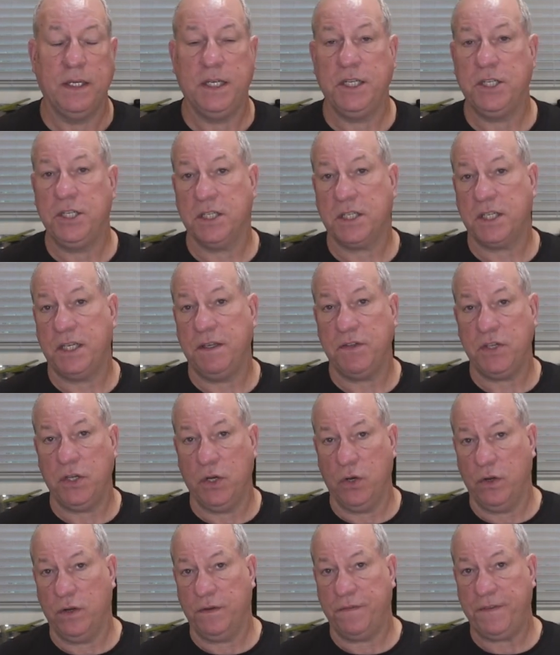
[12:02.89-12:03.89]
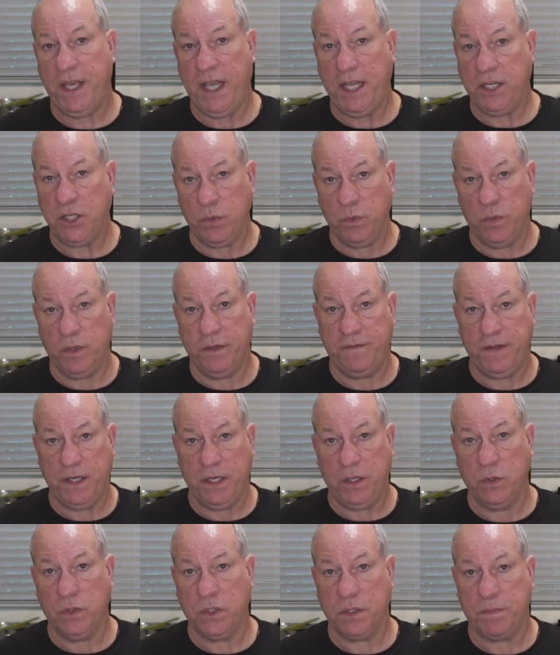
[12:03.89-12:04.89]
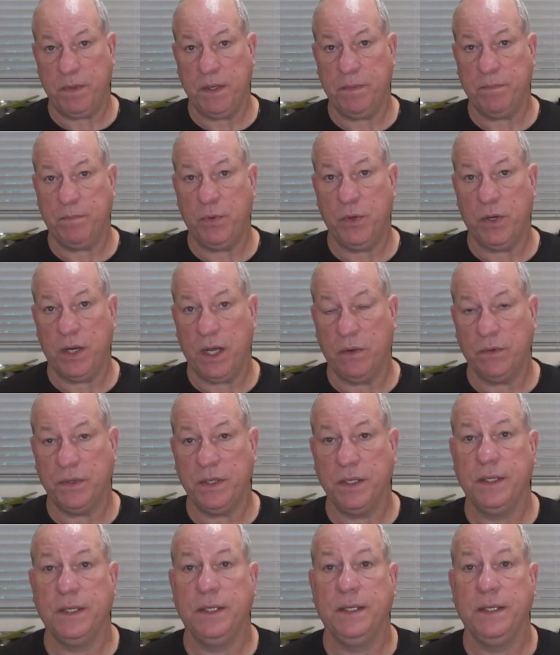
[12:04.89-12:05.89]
It just gives you a notification when a video has been put out.